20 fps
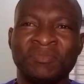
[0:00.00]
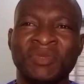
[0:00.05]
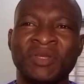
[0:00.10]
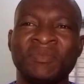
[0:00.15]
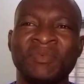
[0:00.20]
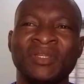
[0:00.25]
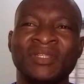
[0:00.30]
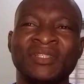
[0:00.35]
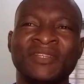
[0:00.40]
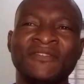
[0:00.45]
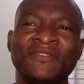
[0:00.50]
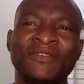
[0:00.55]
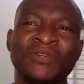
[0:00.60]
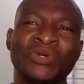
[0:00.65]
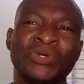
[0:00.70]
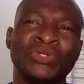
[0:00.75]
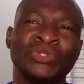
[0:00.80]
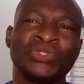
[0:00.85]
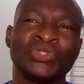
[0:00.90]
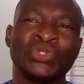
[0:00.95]
may be
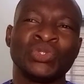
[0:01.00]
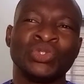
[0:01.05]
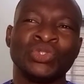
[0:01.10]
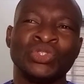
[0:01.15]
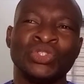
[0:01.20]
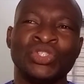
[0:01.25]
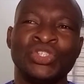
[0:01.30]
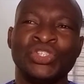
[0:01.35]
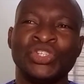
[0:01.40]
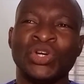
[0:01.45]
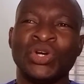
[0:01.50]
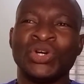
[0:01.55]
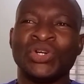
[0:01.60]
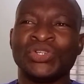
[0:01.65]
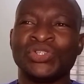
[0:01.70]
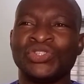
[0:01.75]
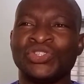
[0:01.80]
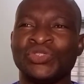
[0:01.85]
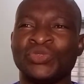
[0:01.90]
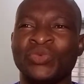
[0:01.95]
difficult to
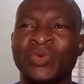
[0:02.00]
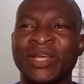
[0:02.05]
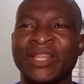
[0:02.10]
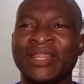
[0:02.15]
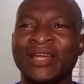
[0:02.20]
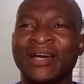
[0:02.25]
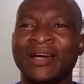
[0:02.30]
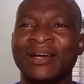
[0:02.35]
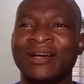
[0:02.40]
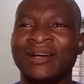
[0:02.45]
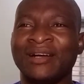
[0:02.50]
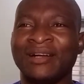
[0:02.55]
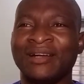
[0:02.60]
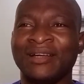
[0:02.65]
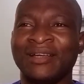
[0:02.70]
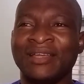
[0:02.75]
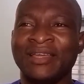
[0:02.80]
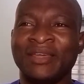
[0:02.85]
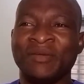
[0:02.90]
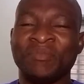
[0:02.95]
judge whether
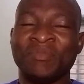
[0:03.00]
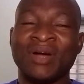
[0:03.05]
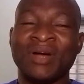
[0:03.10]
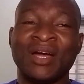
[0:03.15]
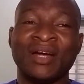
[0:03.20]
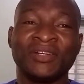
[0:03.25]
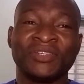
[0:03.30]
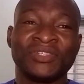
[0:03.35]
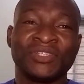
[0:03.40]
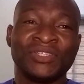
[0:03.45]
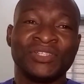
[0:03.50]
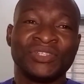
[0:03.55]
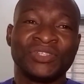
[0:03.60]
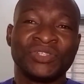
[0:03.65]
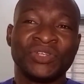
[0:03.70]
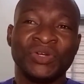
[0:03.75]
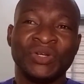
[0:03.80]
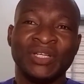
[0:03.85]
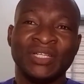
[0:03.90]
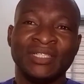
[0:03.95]
a mass is
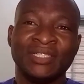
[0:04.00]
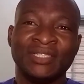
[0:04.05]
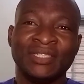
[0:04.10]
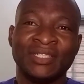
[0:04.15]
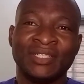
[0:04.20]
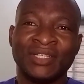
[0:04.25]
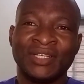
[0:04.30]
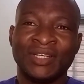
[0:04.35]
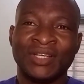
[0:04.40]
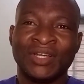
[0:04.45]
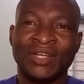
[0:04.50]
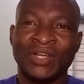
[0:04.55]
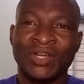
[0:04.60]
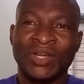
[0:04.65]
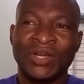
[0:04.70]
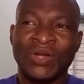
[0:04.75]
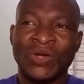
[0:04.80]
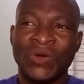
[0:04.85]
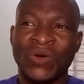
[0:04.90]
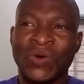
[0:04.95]
solid
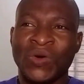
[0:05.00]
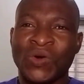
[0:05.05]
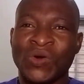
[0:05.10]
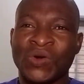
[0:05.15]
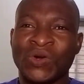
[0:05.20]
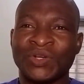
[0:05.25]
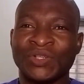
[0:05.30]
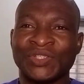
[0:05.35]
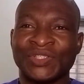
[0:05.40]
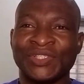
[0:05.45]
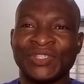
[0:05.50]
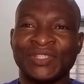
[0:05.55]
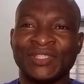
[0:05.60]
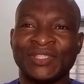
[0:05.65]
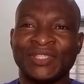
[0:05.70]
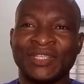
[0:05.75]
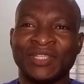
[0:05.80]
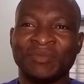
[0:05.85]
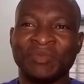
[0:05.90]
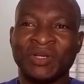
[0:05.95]
or
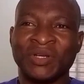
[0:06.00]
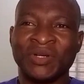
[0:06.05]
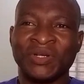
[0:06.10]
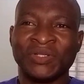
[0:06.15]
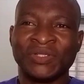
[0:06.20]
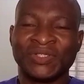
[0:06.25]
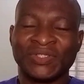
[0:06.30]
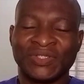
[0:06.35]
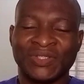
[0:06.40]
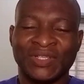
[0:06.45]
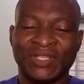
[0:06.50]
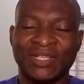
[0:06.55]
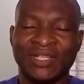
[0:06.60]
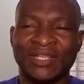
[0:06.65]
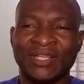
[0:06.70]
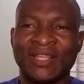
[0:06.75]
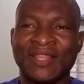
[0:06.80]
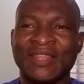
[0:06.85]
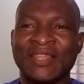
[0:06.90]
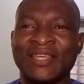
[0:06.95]
cystic because
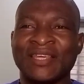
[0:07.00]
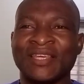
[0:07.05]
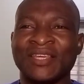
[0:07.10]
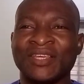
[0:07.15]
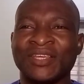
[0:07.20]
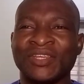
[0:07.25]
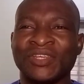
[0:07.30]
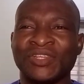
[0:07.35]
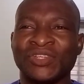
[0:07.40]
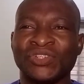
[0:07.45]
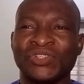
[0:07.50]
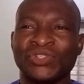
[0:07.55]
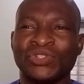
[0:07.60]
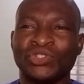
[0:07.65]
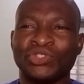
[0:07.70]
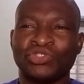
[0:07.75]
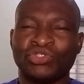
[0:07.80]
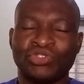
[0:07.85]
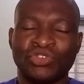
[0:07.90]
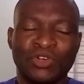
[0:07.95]
the
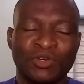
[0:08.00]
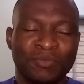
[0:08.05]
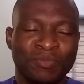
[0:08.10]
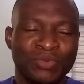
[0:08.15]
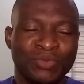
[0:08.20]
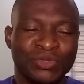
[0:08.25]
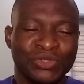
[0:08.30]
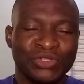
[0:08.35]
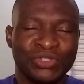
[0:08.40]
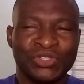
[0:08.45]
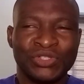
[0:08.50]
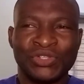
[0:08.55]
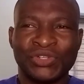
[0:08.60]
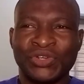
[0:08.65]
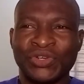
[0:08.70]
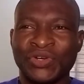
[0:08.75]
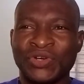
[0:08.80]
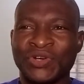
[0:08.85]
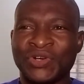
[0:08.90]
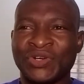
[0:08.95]
strong
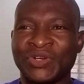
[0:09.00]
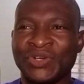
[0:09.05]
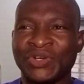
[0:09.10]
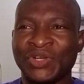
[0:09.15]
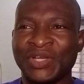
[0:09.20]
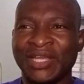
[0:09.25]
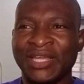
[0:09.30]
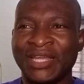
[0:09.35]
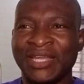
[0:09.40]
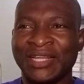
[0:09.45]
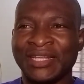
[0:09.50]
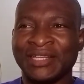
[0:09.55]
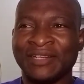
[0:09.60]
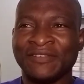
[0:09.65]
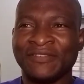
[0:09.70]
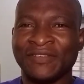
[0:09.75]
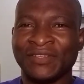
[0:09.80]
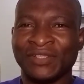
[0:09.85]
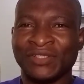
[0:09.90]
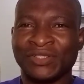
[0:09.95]
posterior
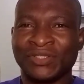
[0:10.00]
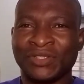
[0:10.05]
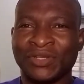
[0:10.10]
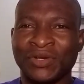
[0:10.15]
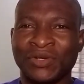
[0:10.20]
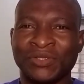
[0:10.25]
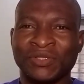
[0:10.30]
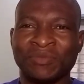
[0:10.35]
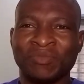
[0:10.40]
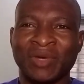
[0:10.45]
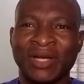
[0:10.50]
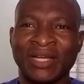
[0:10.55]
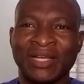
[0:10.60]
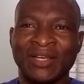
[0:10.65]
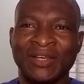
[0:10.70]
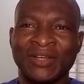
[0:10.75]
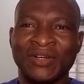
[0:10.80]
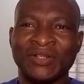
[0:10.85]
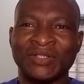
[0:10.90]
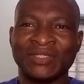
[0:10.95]
interface caused by
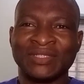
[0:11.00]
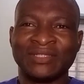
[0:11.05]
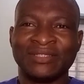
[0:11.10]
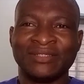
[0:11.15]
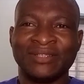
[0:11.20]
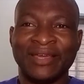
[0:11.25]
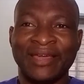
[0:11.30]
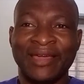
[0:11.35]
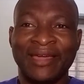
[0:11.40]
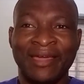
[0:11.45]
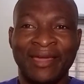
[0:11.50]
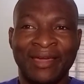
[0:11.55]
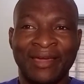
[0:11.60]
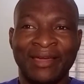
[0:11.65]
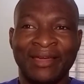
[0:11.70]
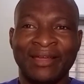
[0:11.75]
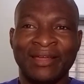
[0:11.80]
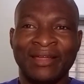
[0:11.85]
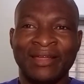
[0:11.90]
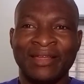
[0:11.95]
lung
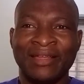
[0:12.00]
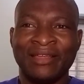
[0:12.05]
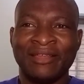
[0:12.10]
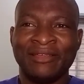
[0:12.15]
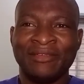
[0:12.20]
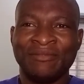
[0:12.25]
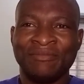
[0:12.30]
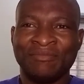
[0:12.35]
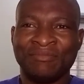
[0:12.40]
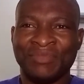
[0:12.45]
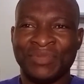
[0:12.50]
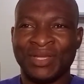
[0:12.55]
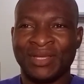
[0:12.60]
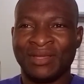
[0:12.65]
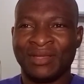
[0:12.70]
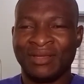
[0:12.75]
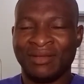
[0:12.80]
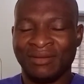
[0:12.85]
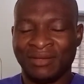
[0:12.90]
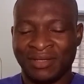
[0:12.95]
air
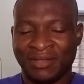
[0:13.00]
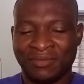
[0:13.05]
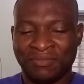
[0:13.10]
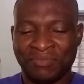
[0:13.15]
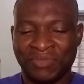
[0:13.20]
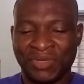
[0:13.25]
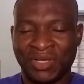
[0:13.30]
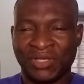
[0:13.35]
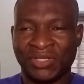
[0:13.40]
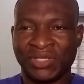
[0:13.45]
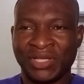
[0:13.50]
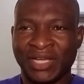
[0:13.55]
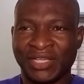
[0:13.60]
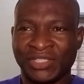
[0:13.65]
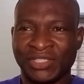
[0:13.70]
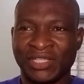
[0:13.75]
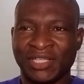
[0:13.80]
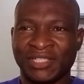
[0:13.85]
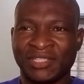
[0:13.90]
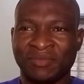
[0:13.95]
makes
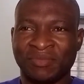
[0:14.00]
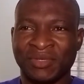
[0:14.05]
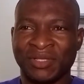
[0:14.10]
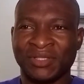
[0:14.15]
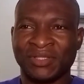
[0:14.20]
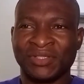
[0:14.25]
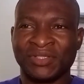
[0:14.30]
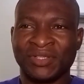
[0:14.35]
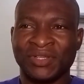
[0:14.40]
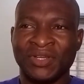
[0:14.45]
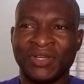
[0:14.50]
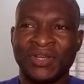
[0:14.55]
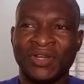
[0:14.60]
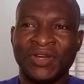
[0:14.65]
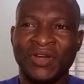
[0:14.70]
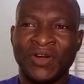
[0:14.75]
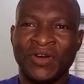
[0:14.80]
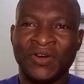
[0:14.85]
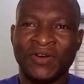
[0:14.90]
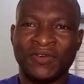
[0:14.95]
assessment
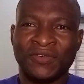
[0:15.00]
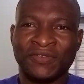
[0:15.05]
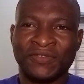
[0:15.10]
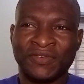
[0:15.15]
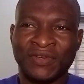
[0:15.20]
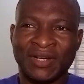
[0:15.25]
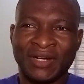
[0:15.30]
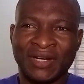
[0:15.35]
of